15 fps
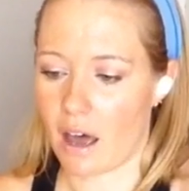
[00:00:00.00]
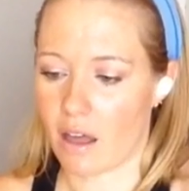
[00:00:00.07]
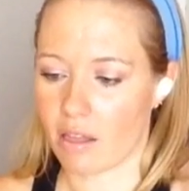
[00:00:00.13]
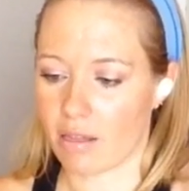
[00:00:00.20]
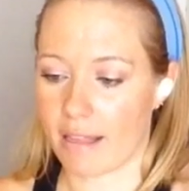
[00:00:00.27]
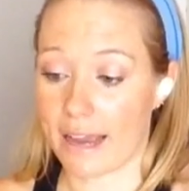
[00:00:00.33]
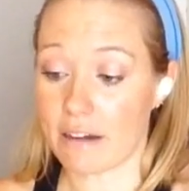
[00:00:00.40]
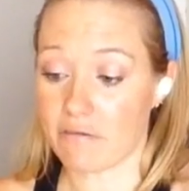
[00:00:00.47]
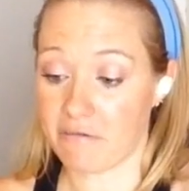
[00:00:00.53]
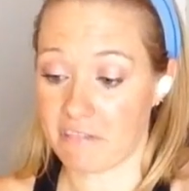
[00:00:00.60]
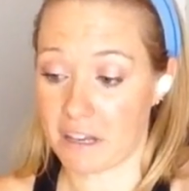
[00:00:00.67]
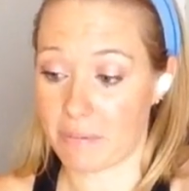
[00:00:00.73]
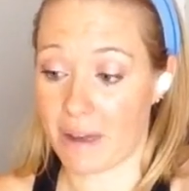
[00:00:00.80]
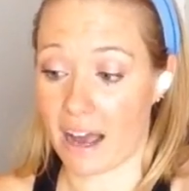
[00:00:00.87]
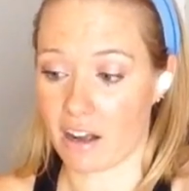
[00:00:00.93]
light
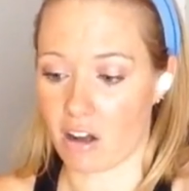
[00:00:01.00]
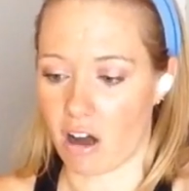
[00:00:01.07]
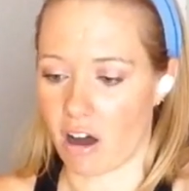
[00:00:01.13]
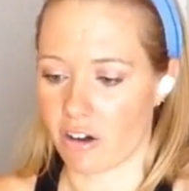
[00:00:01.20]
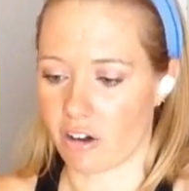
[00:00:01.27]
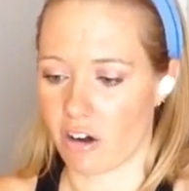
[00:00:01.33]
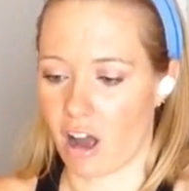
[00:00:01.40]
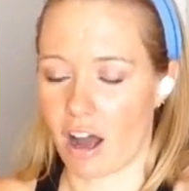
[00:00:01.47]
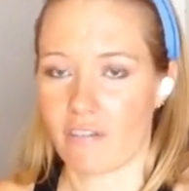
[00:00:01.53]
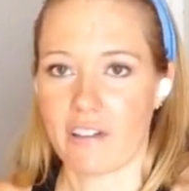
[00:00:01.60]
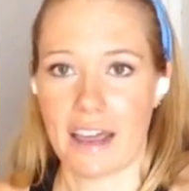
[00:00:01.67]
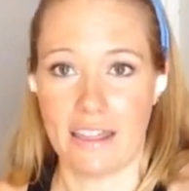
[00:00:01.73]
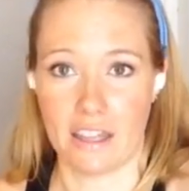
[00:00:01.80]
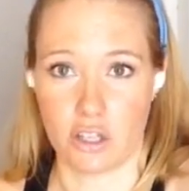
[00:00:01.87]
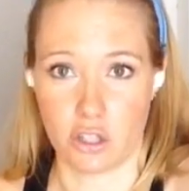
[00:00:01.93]
feedback on or off,
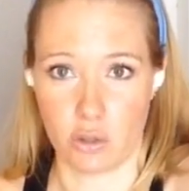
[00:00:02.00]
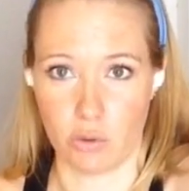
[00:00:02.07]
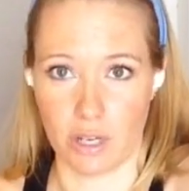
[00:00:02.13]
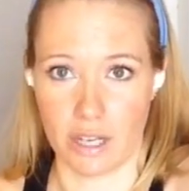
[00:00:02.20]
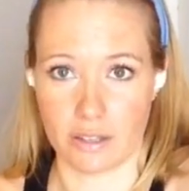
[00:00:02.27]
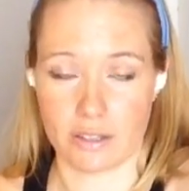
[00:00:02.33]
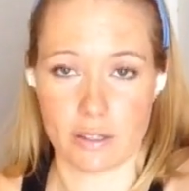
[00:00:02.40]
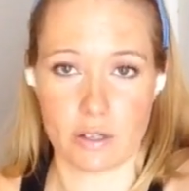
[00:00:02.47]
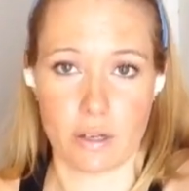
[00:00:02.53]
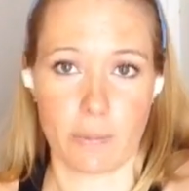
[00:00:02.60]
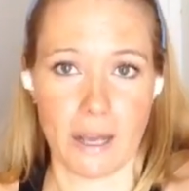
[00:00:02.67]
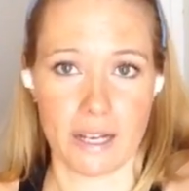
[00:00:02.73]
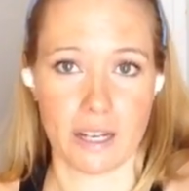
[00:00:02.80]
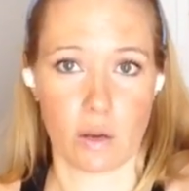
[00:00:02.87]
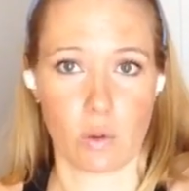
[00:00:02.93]
and then units. So
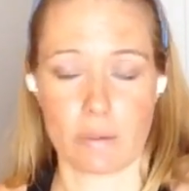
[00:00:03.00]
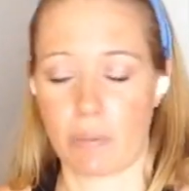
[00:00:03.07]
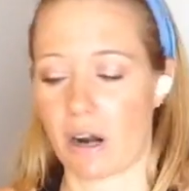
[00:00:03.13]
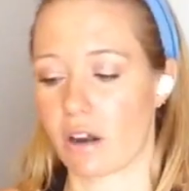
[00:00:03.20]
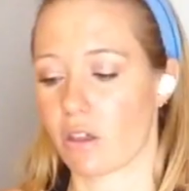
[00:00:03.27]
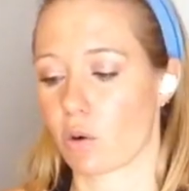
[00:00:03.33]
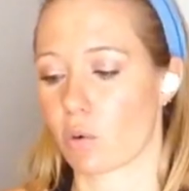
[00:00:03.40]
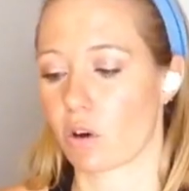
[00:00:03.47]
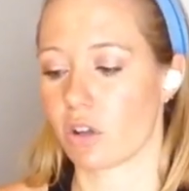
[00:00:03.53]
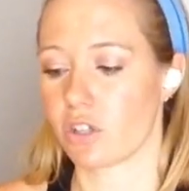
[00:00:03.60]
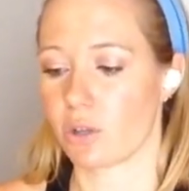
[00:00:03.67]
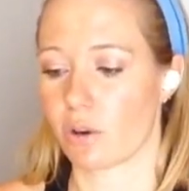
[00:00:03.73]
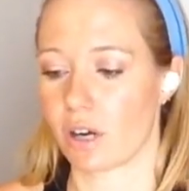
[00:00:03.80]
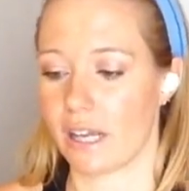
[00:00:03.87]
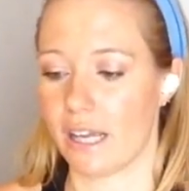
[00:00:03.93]
depending on what part of the world
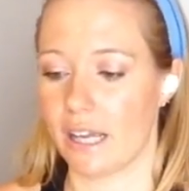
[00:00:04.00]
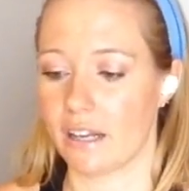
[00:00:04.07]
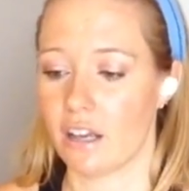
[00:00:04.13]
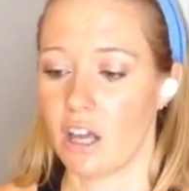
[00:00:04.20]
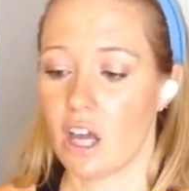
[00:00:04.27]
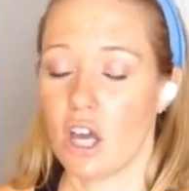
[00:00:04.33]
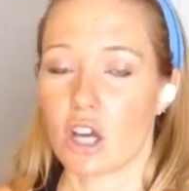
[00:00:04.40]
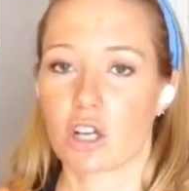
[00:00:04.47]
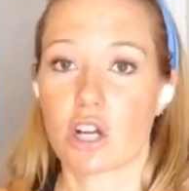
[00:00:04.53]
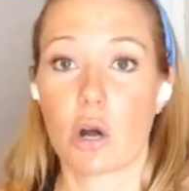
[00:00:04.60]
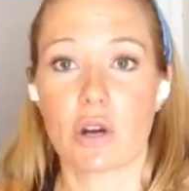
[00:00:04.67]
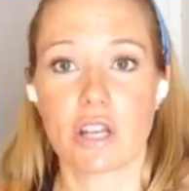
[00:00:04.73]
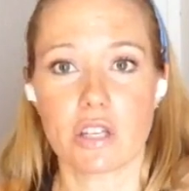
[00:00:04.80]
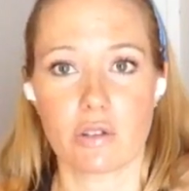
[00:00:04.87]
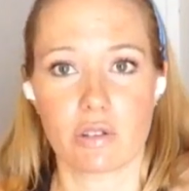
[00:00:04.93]
you are in, go
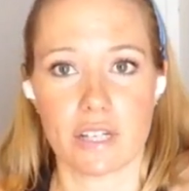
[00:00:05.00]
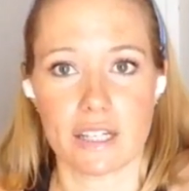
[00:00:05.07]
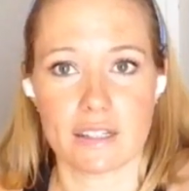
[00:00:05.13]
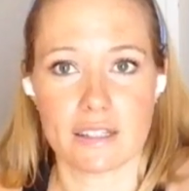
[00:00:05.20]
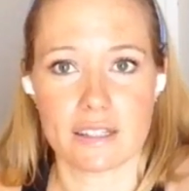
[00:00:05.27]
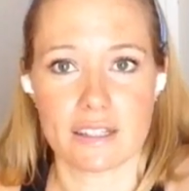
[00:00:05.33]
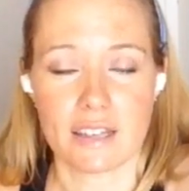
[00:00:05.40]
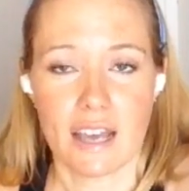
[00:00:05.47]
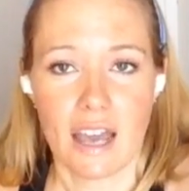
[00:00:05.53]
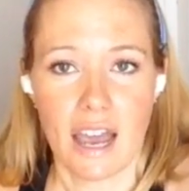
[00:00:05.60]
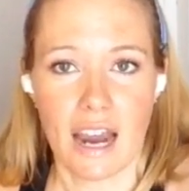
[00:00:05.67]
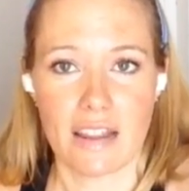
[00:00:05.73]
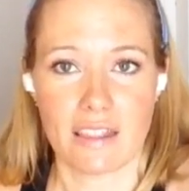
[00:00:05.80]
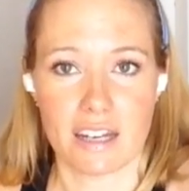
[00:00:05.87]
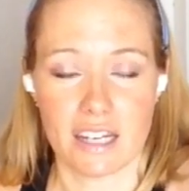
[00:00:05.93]
to units,
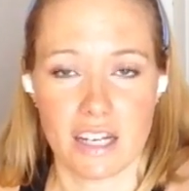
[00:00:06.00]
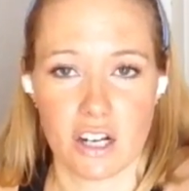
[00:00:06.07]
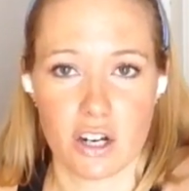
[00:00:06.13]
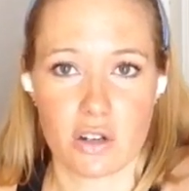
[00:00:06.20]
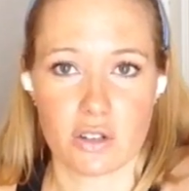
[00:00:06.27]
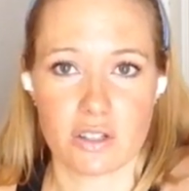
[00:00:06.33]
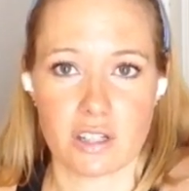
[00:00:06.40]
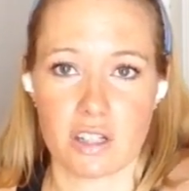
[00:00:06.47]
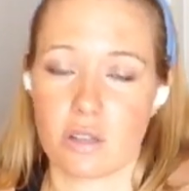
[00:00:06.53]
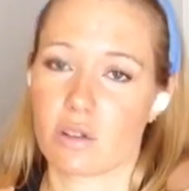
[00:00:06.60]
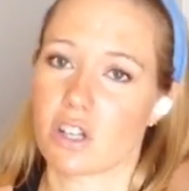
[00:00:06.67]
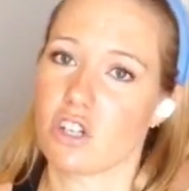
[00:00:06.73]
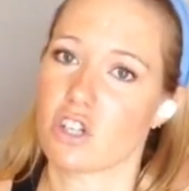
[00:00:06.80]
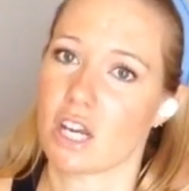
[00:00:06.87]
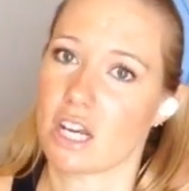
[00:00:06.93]
and then here you'll see you
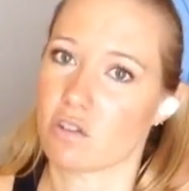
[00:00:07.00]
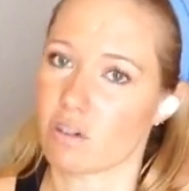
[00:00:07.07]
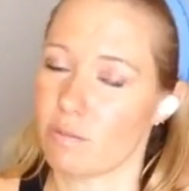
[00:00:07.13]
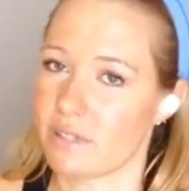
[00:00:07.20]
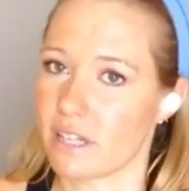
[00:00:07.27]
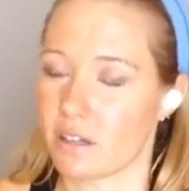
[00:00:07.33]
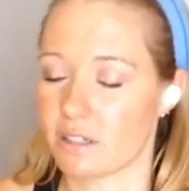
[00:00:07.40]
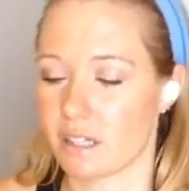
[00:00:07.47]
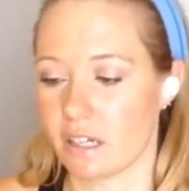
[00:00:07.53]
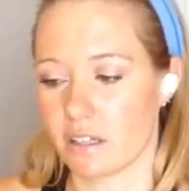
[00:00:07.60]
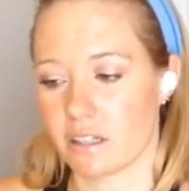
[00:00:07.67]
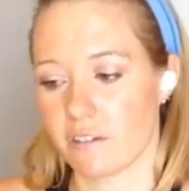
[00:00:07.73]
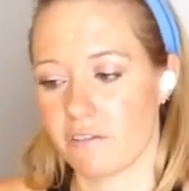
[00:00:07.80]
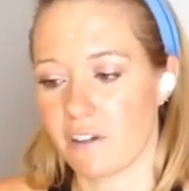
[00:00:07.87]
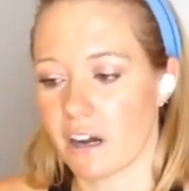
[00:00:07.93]
can change from Celsius
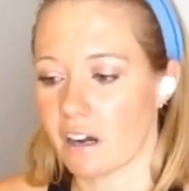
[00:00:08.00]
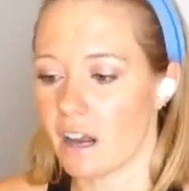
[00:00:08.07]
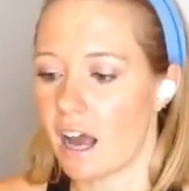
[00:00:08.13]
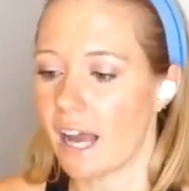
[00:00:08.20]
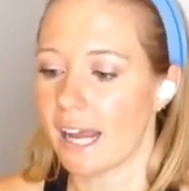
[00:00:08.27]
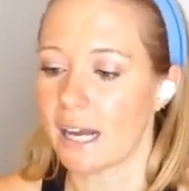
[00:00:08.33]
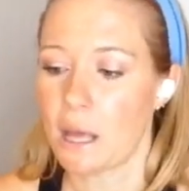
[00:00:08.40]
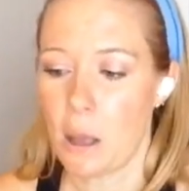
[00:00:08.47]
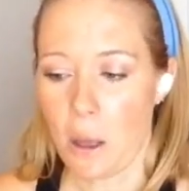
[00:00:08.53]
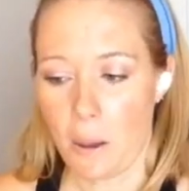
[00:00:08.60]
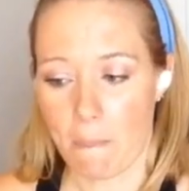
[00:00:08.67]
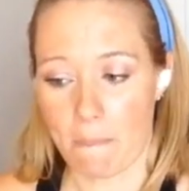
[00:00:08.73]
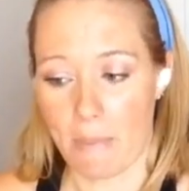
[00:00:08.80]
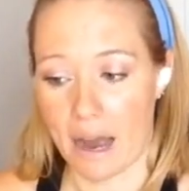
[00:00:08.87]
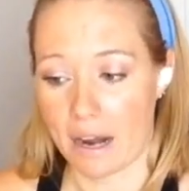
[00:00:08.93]
to Fahrenheit,
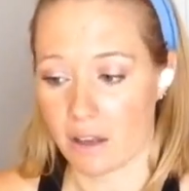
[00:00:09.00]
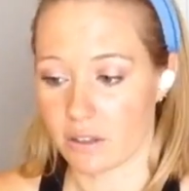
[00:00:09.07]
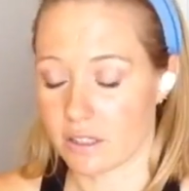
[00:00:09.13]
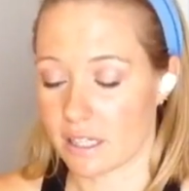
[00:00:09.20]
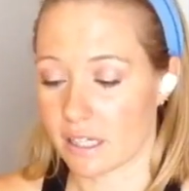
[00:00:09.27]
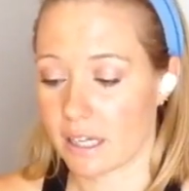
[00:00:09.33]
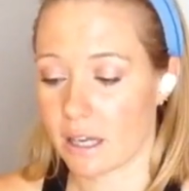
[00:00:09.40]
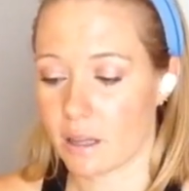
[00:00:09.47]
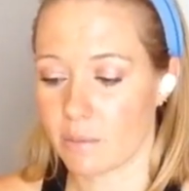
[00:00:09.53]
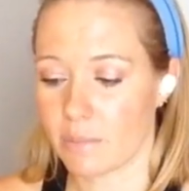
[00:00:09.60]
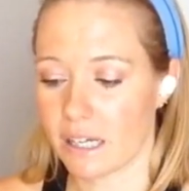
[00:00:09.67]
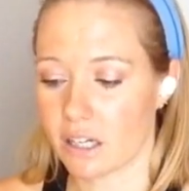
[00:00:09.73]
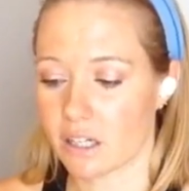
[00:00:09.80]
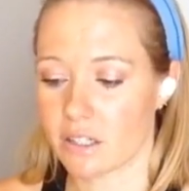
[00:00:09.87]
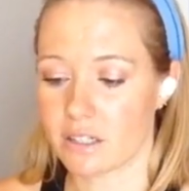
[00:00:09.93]
miles to
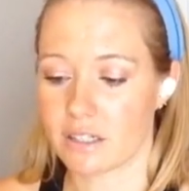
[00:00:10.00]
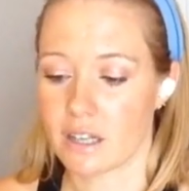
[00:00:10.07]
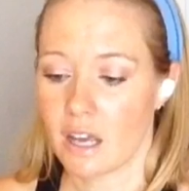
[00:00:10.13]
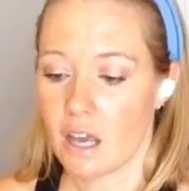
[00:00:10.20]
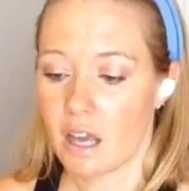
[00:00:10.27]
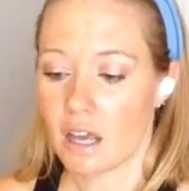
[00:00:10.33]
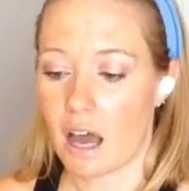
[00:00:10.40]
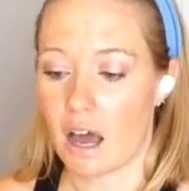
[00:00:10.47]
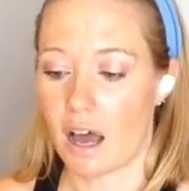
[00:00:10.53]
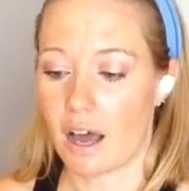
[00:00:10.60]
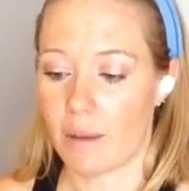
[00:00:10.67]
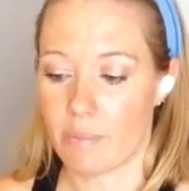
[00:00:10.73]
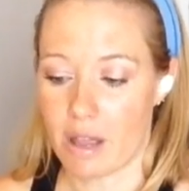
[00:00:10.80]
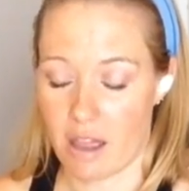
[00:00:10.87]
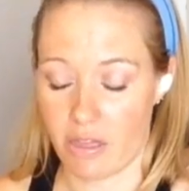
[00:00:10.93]
kilometers,
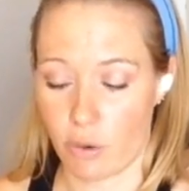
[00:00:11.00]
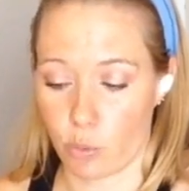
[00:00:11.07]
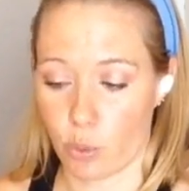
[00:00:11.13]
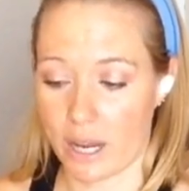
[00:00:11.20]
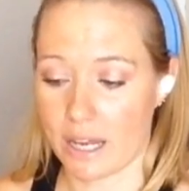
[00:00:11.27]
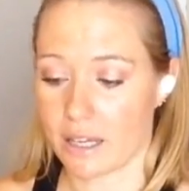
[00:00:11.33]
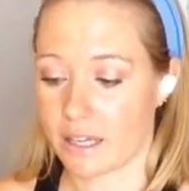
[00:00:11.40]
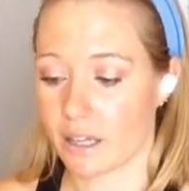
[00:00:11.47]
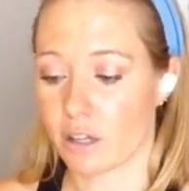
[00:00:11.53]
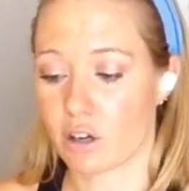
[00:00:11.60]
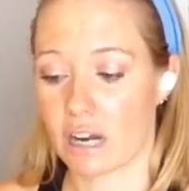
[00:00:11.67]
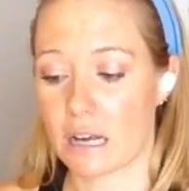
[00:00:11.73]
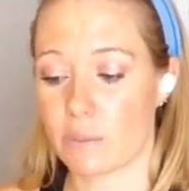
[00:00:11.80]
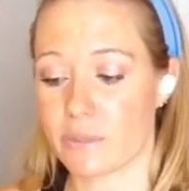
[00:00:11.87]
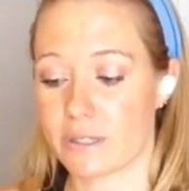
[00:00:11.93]
and then weight,
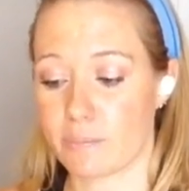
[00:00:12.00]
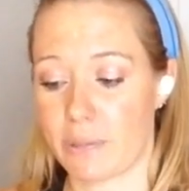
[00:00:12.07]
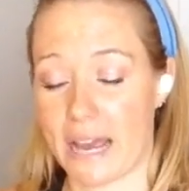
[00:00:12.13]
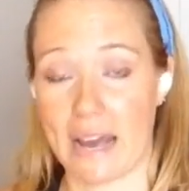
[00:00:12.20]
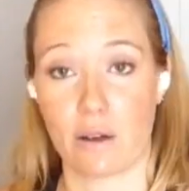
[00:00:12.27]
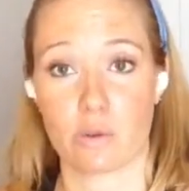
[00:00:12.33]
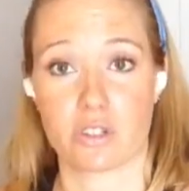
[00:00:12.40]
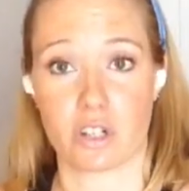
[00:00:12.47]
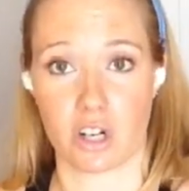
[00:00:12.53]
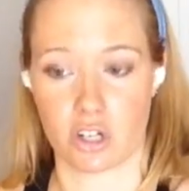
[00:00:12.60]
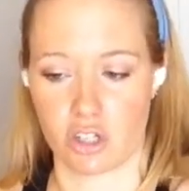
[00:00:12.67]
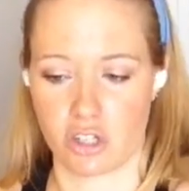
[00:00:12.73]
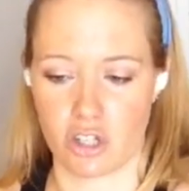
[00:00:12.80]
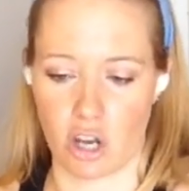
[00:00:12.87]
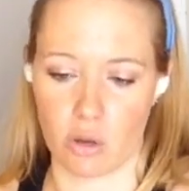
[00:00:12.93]
kilograms, pounds, or
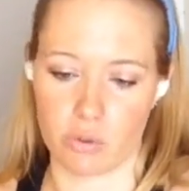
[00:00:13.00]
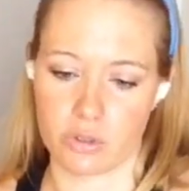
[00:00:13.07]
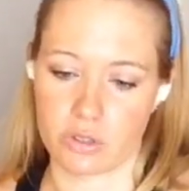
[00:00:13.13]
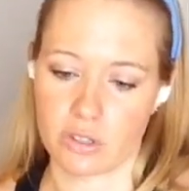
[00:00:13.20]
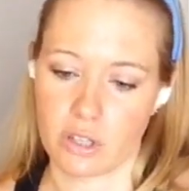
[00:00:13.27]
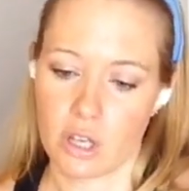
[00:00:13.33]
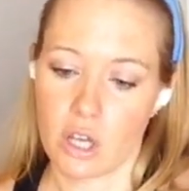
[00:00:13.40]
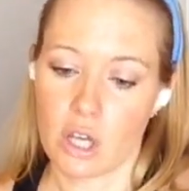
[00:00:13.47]
stones.